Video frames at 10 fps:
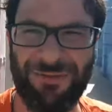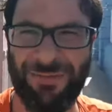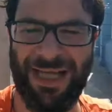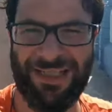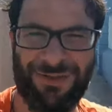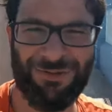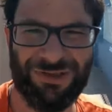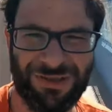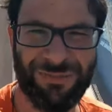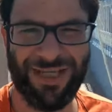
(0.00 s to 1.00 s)
Oh man, I was
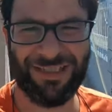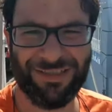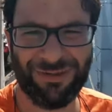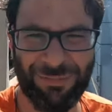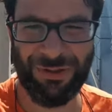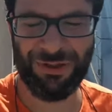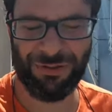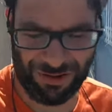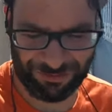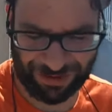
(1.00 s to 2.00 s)
stuck behind the
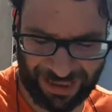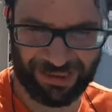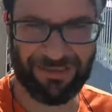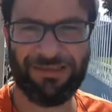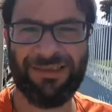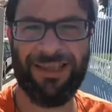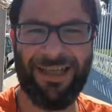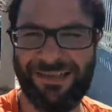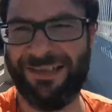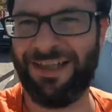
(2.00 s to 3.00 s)
computer all day
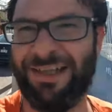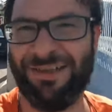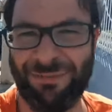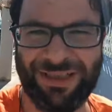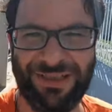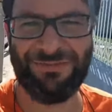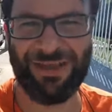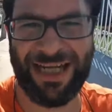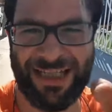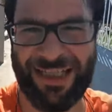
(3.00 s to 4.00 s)
and I completely
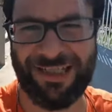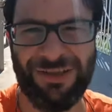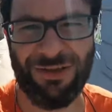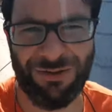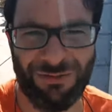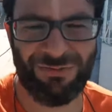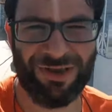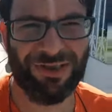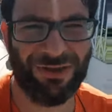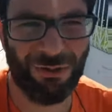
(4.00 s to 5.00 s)
forgot I gotta go and
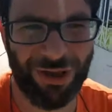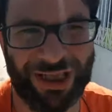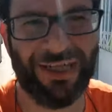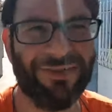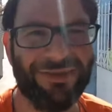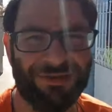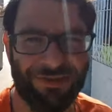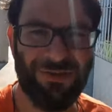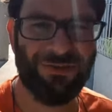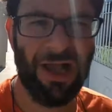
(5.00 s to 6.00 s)
run a quick errand,
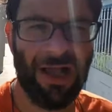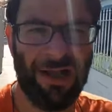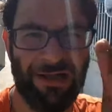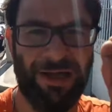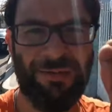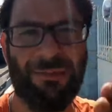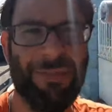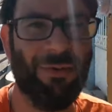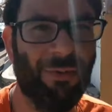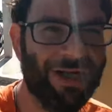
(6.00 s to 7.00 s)
so I'm on
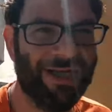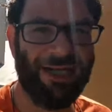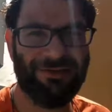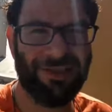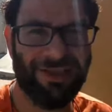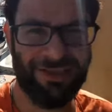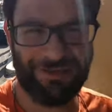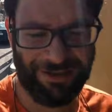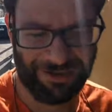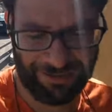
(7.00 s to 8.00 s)
my way out
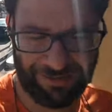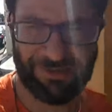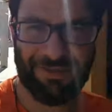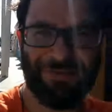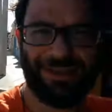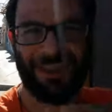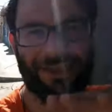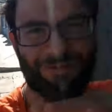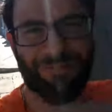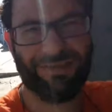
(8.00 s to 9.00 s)
there, see if I can get a
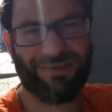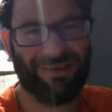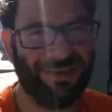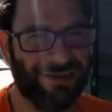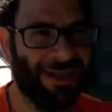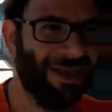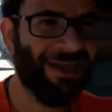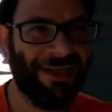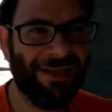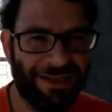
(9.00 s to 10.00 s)
little bit of sun,
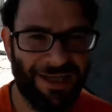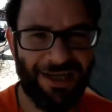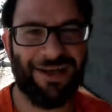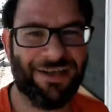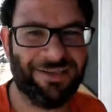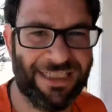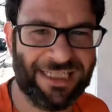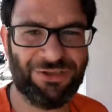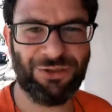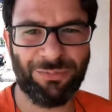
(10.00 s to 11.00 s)

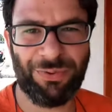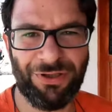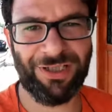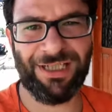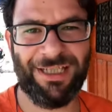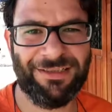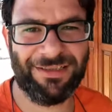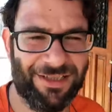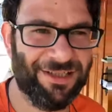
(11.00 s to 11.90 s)
not too burnt, and